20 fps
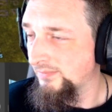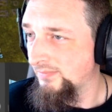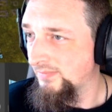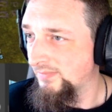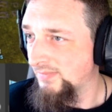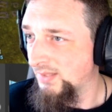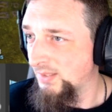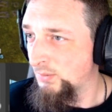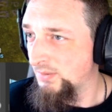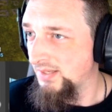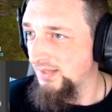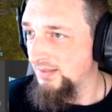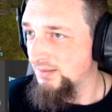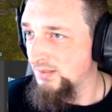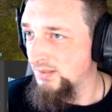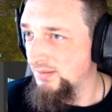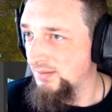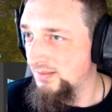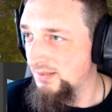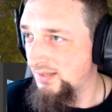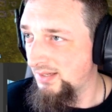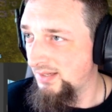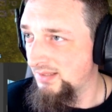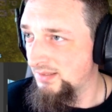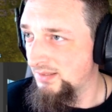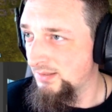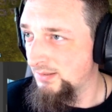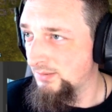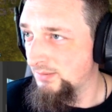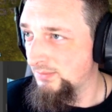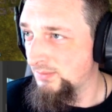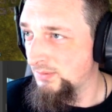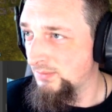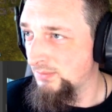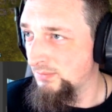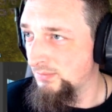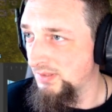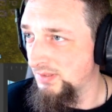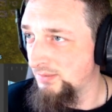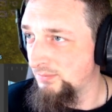Okay, so this guy's still doing
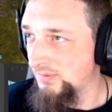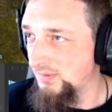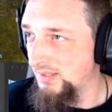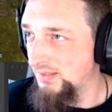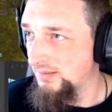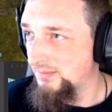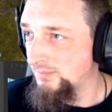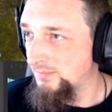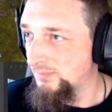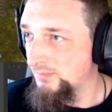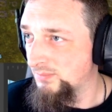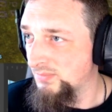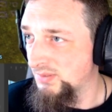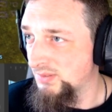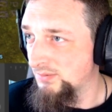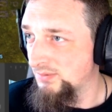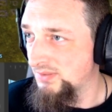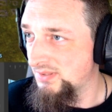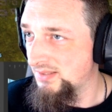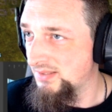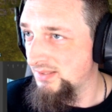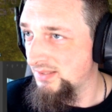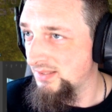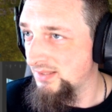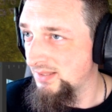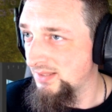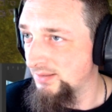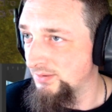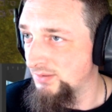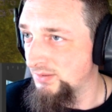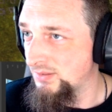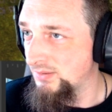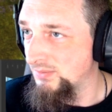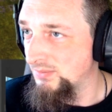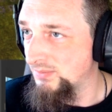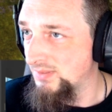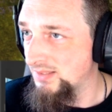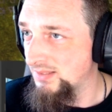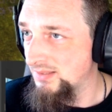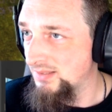really well. So is this thing here too.
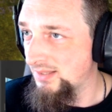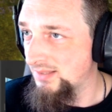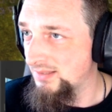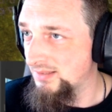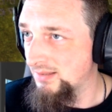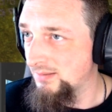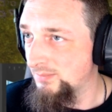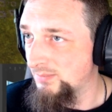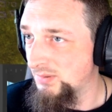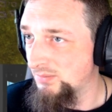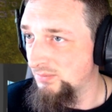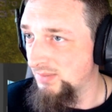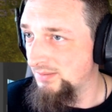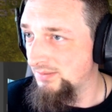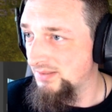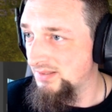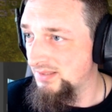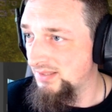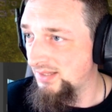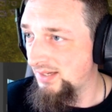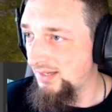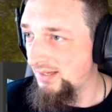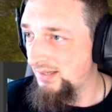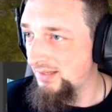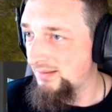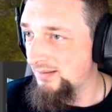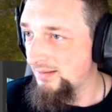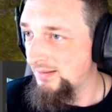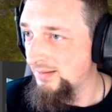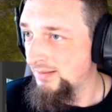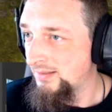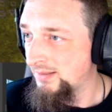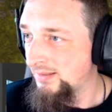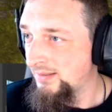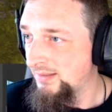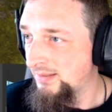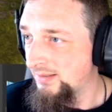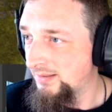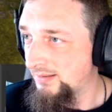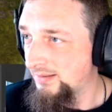This guy's coming around the side.
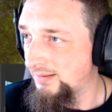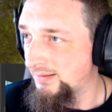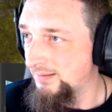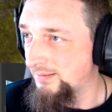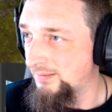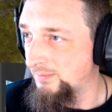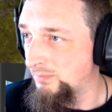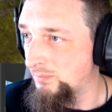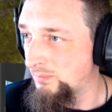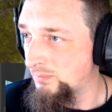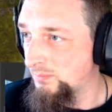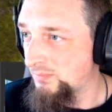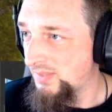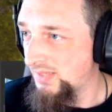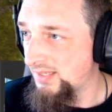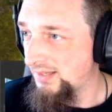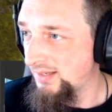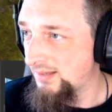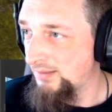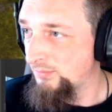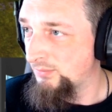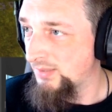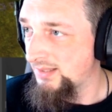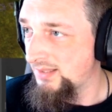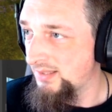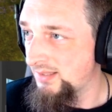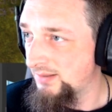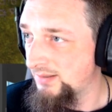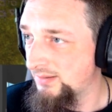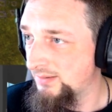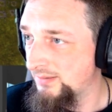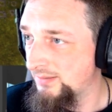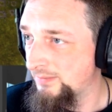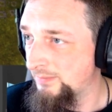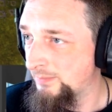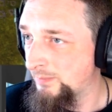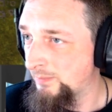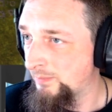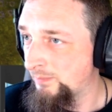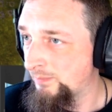My guy right here,
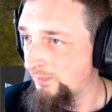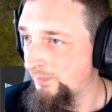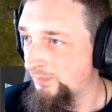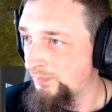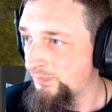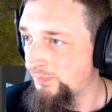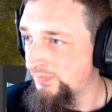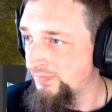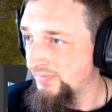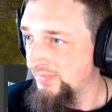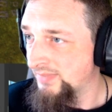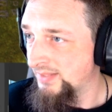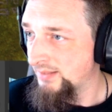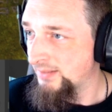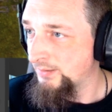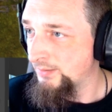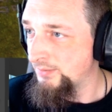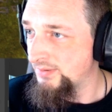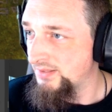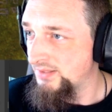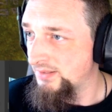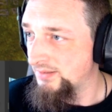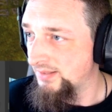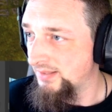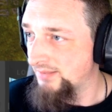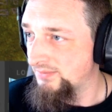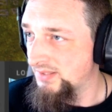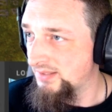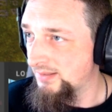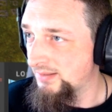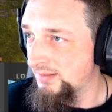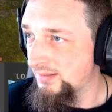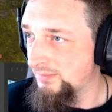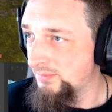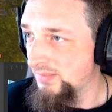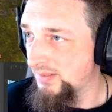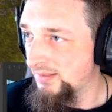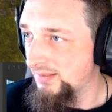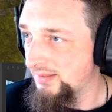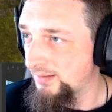who we still have set up,
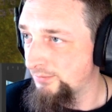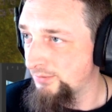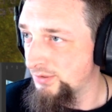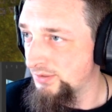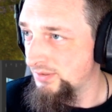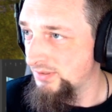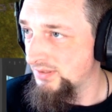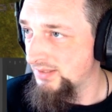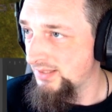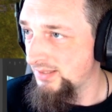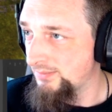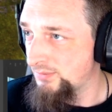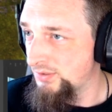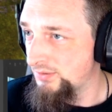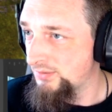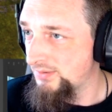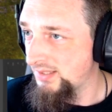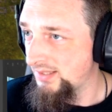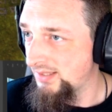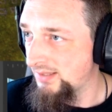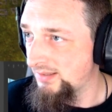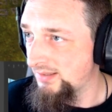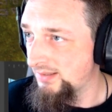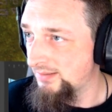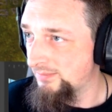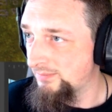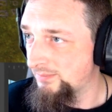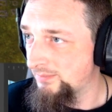I think we should just keep shooting at him.